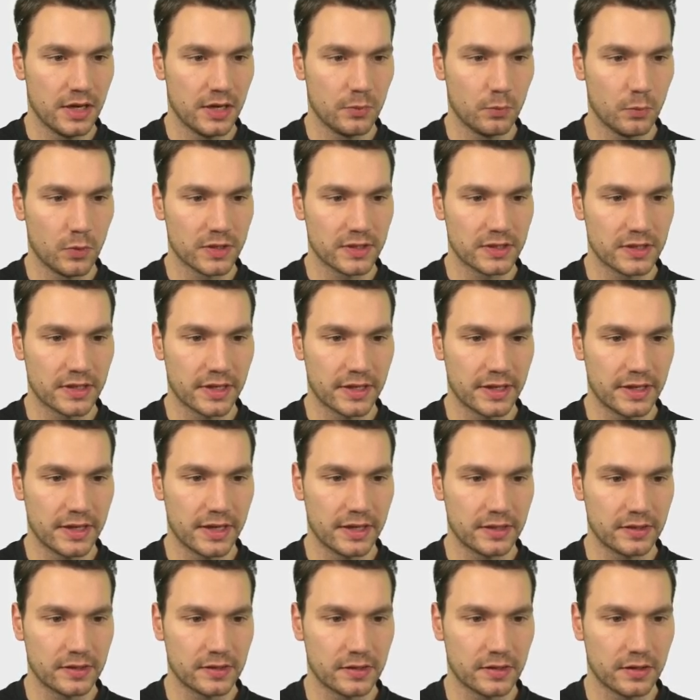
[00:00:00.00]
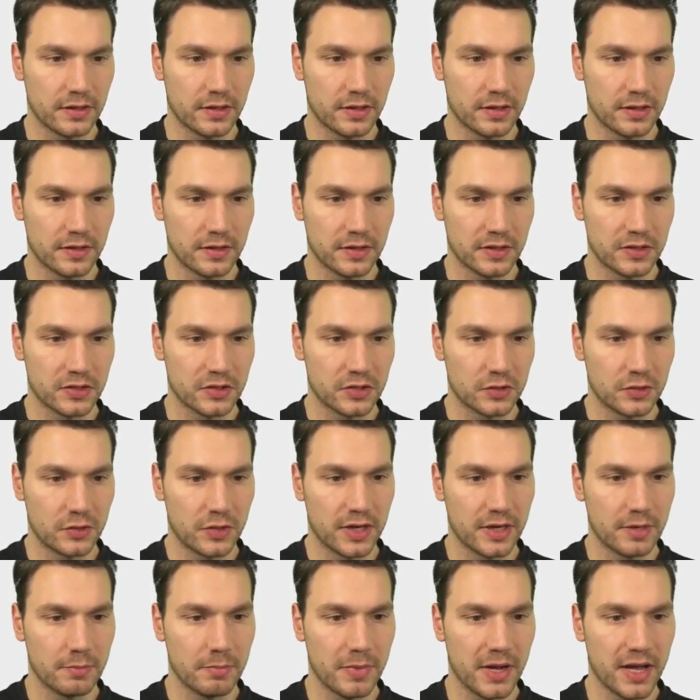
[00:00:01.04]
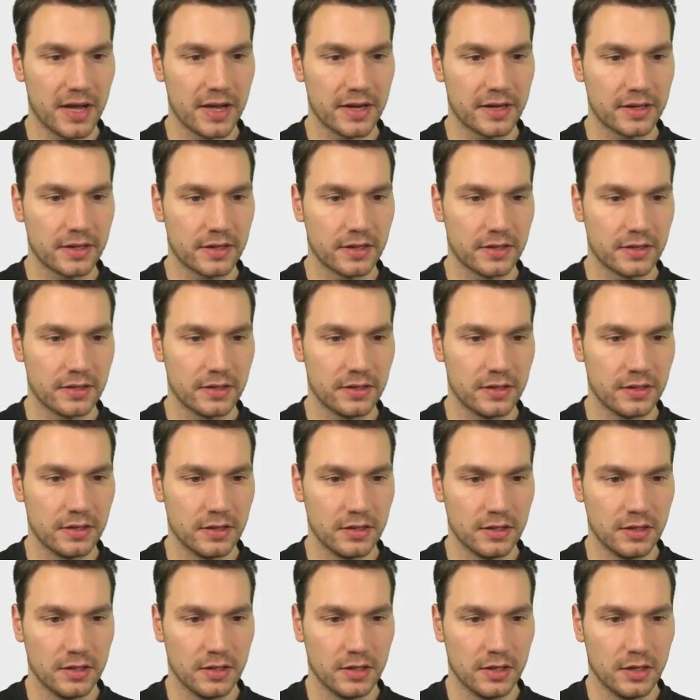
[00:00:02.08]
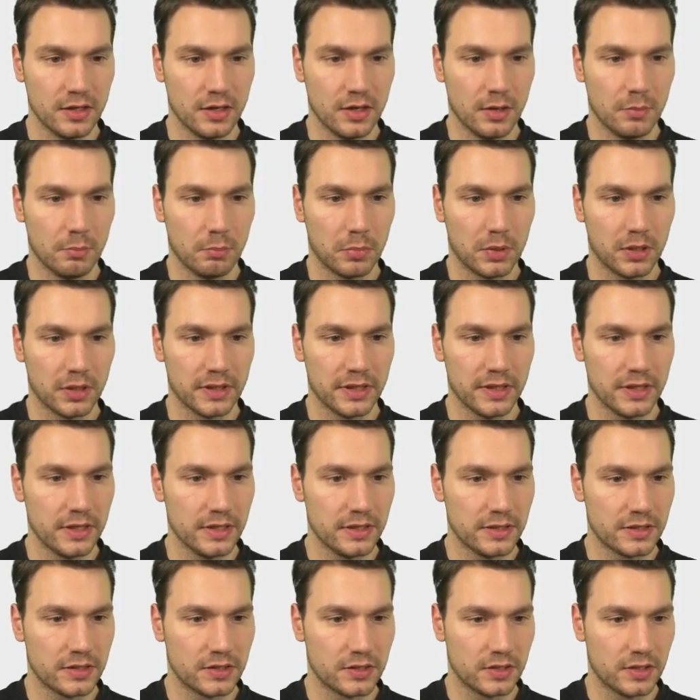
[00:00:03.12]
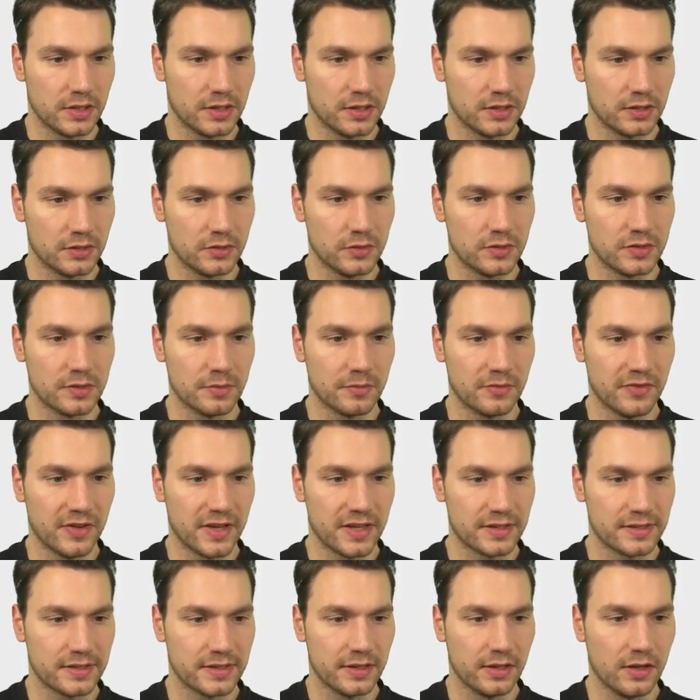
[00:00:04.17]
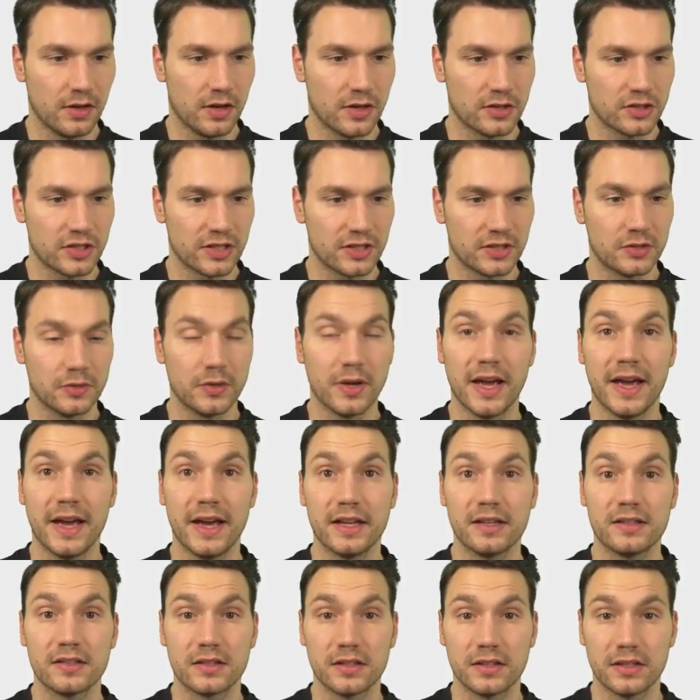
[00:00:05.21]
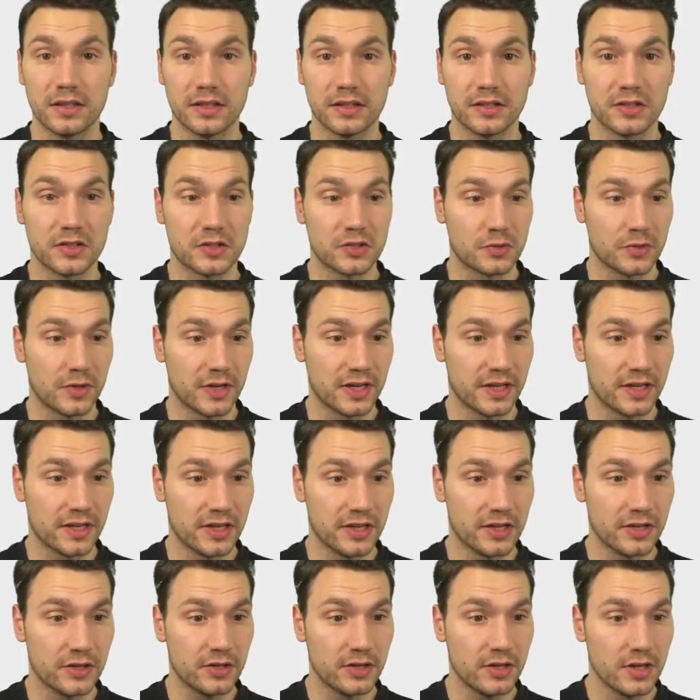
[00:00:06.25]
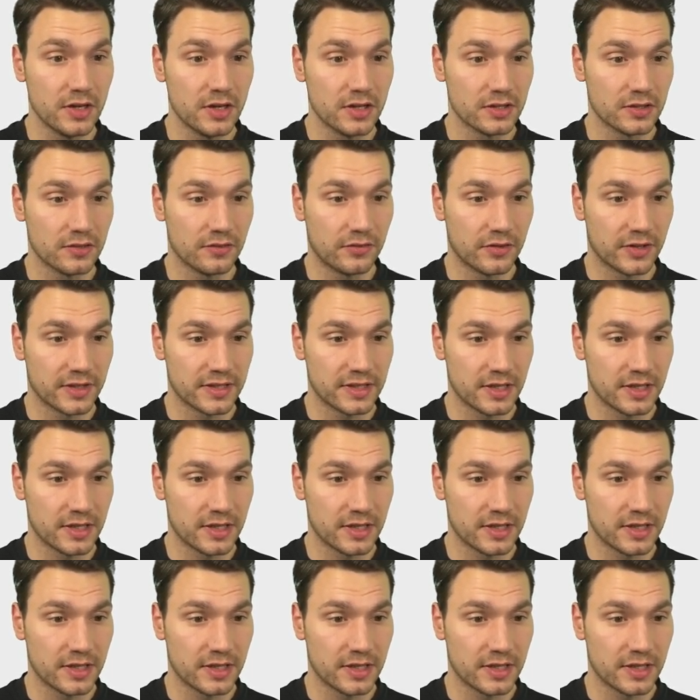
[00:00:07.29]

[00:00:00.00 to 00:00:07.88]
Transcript: And once I get the string back, please do some fancy logic to add the string here. So for